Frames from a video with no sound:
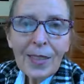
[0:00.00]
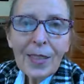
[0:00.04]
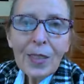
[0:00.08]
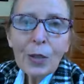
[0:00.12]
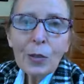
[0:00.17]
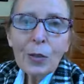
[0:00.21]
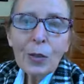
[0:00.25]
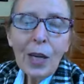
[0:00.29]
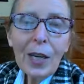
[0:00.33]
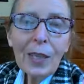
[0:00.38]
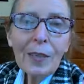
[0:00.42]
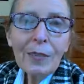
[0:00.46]

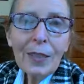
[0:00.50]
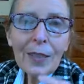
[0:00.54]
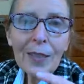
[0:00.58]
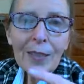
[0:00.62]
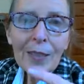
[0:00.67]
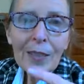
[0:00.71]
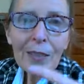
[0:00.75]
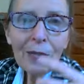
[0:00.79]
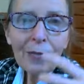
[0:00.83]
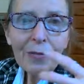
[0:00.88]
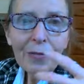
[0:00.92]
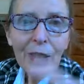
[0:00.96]
driving
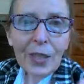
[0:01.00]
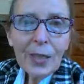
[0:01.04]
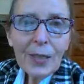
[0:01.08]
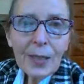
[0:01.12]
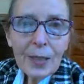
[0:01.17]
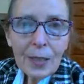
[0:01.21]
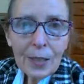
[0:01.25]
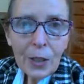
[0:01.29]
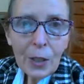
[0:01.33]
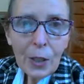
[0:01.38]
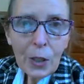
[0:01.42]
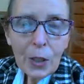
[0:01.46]
this
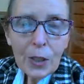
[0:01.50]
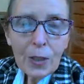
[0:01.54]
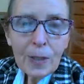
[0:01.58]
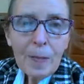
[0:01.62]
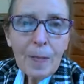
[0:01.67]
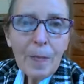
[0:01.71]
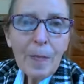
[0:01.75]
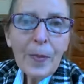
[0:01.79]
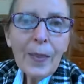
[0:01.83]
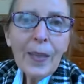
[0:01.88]
vehicle,